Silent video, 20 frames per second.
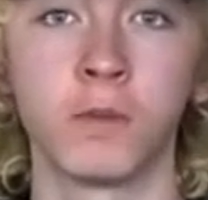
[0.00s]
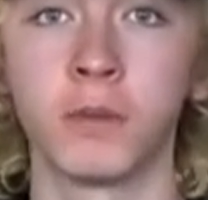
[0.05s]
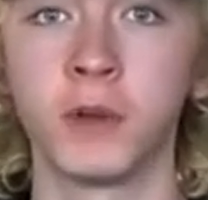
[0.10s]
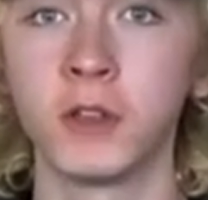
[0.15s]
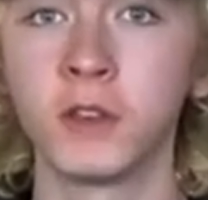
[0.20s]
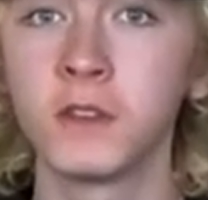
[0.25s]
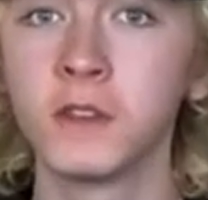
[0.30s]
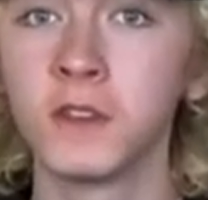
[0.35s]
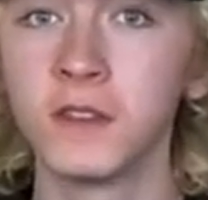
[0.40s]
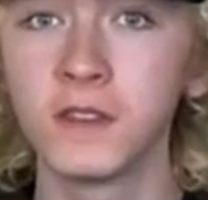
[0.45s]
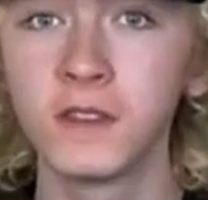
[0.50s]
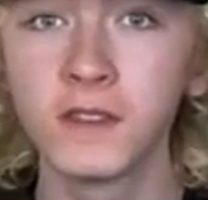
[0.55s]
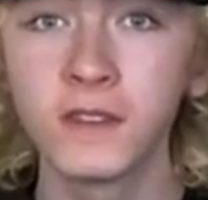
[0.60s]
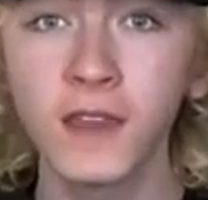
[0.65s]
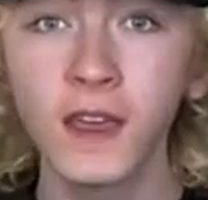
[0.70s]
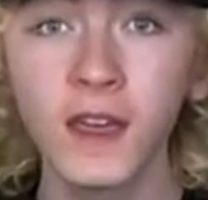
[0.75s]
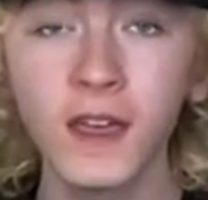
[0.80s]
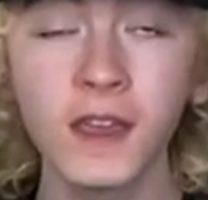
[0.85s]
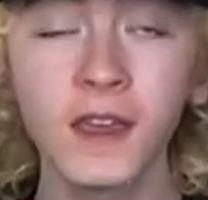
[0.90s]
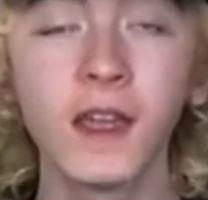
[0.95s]
but
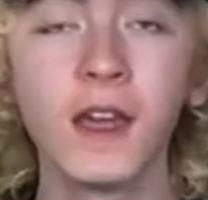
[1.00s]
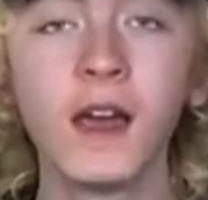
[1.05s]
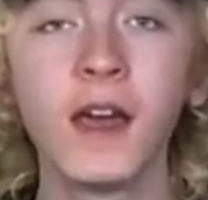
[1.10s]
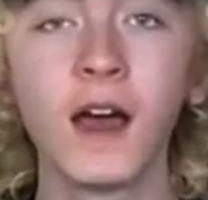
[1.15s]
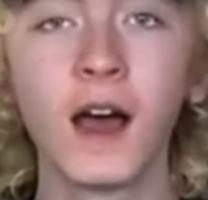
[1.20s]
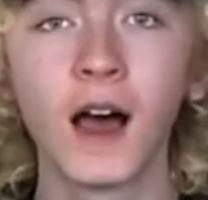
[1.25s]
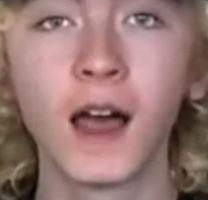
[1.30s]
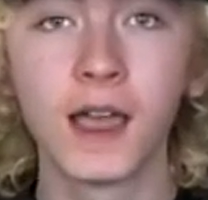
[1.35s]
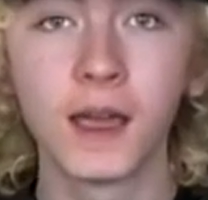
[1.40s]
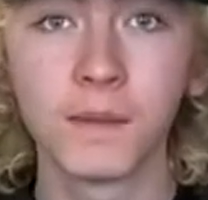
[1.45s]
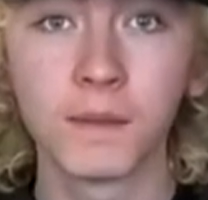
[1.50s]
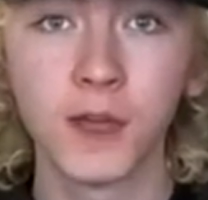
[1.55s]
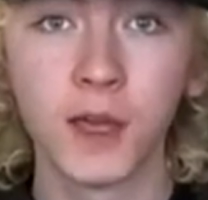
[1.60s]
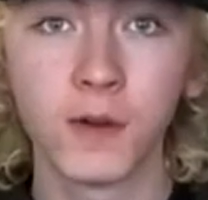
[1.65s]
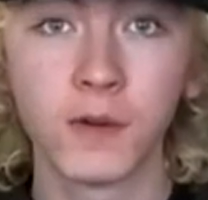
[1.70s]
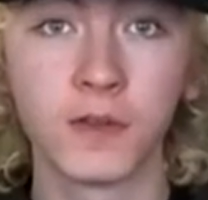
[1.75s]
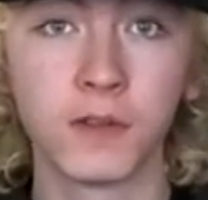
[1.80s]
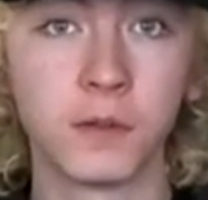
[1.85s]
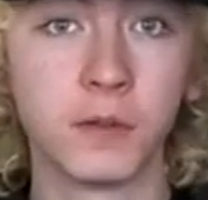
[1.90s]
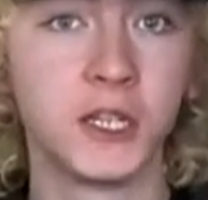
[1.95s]
today I am
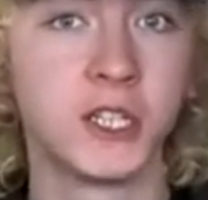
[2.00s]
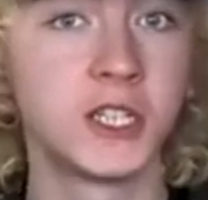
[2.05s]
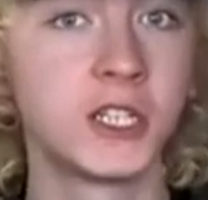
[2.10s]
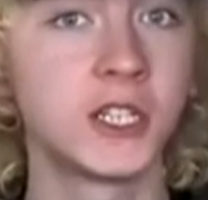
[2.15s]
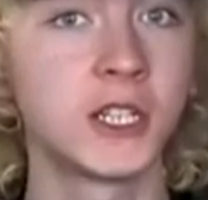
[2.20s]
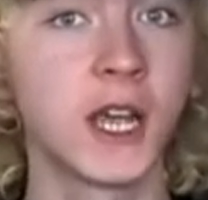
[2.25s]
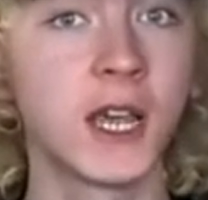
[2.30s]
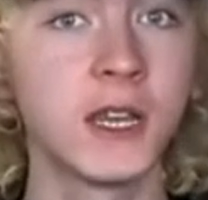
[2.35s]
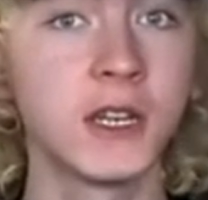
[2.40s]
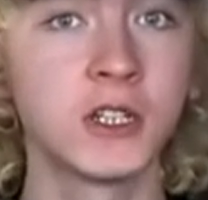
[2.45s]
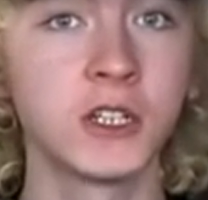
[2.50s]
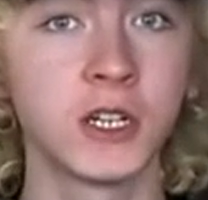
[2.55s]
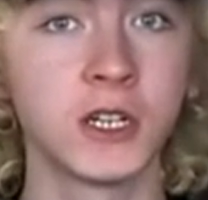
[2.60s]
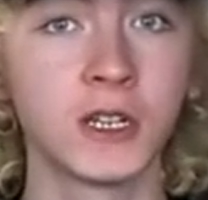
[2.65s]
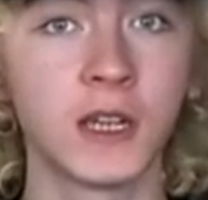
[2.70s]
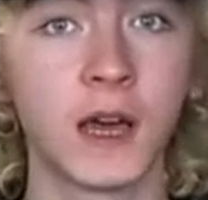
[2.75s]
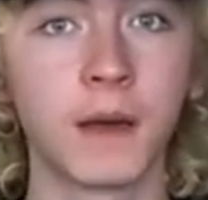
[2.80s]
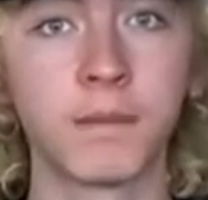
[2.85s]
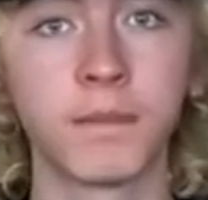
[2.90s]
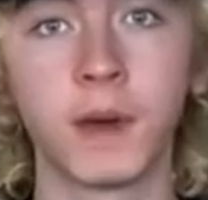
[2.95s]
going to be changing
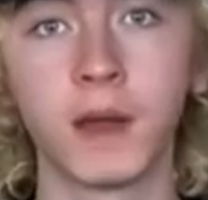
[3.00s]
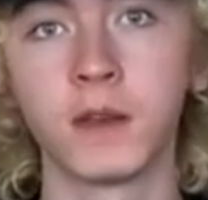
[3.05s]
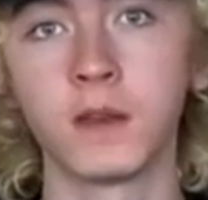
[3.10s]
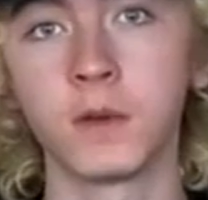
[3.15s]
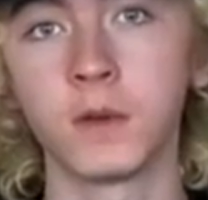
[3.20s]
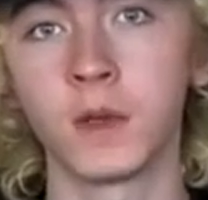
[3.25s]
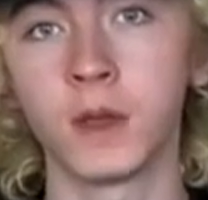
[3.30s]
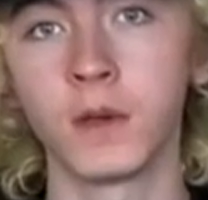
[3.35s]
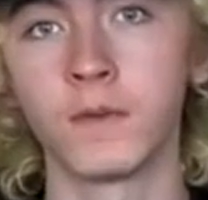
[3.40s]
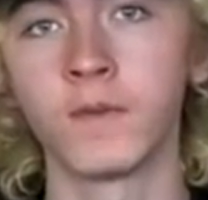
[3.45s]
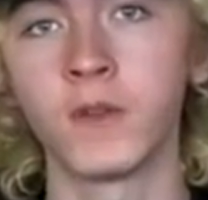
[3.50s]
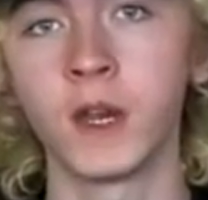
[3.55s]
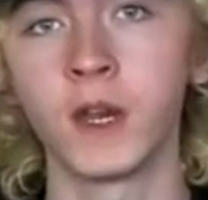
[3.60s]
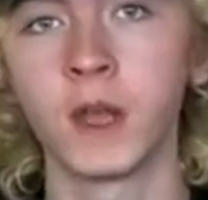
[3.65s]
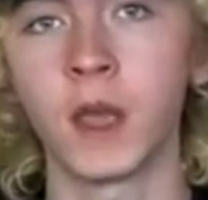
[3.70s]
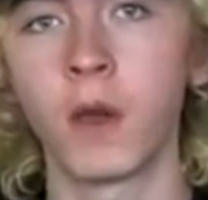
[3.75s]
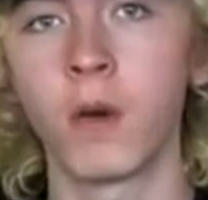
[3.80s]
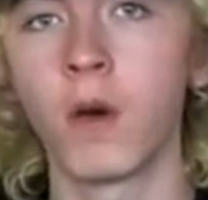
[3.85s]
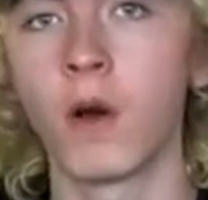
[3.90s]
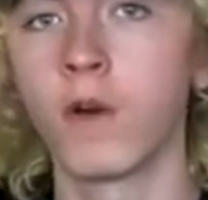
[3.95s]
that by doing a
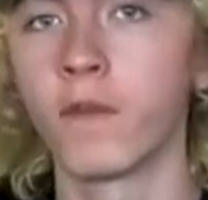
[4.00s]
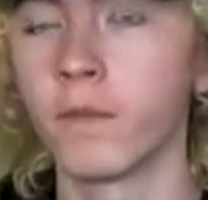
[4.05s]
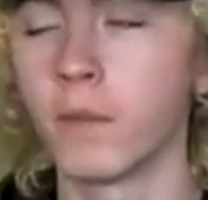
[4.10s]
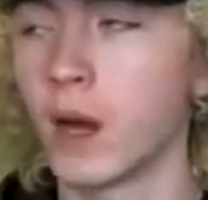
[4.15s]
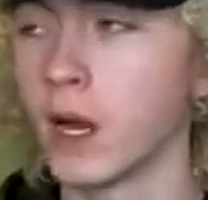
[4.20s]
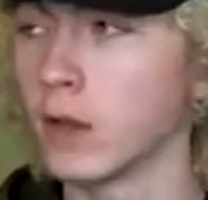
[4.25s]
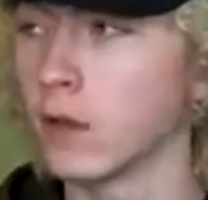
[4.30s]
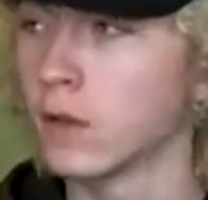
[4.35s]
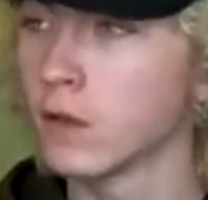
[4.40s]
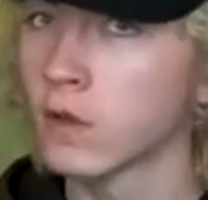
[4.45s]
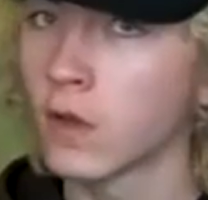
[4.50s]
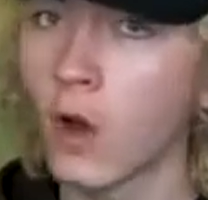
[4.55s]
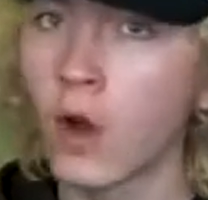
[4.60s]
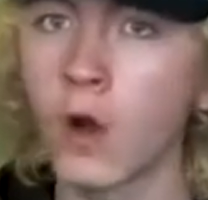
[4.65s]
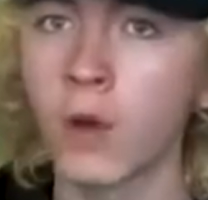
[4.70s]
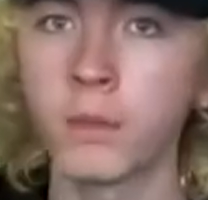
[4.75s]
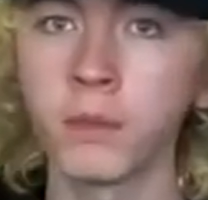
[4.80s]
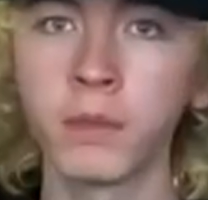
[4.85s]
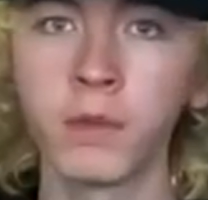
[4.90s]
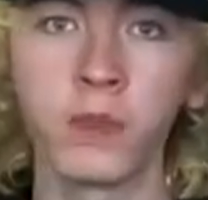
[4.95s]
video of my
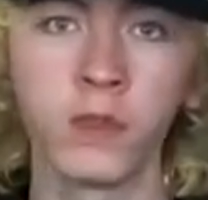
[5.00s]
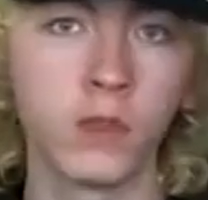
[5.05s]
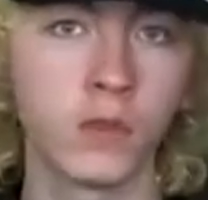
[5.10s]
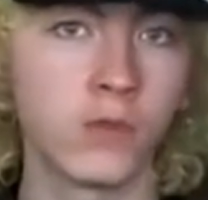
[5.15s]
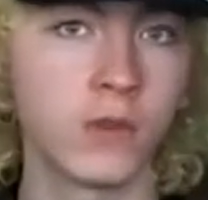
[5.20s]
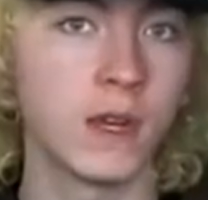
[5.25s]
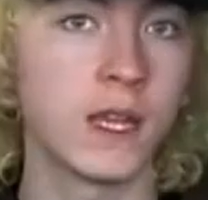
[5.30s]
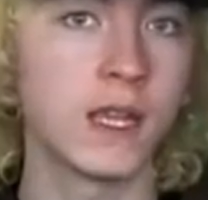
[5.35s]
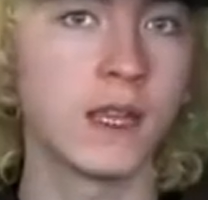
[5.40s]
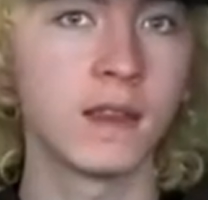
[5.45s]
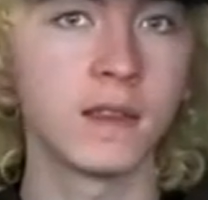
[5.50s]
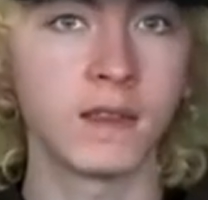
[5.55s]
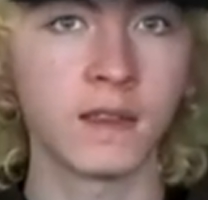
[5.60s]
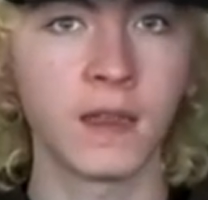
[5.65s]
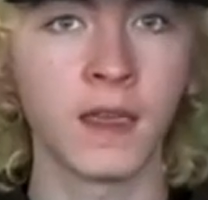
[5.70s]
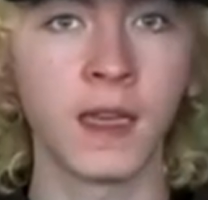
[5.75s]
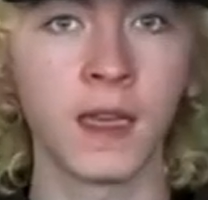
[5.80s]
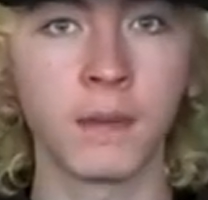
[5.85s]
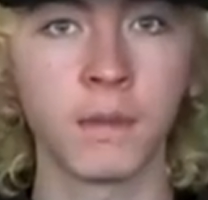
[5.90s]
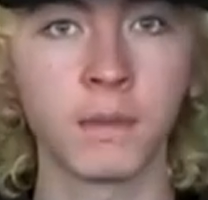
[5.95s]
top 3
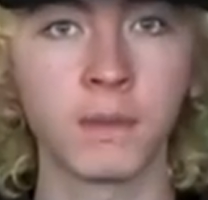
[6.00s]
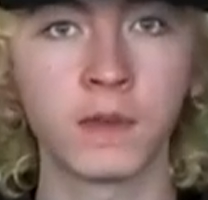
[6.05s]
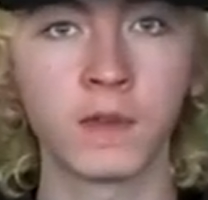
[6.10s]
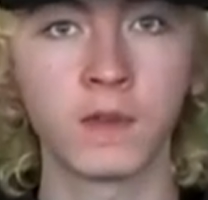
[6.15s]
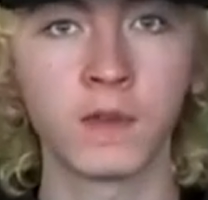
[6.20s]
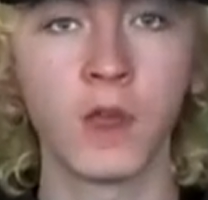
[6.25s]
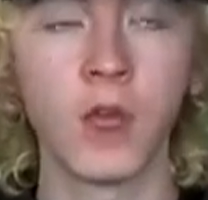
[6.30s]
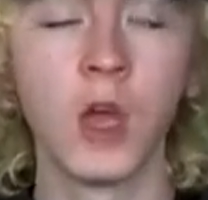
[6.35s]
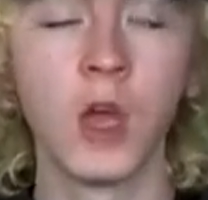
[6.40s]
tips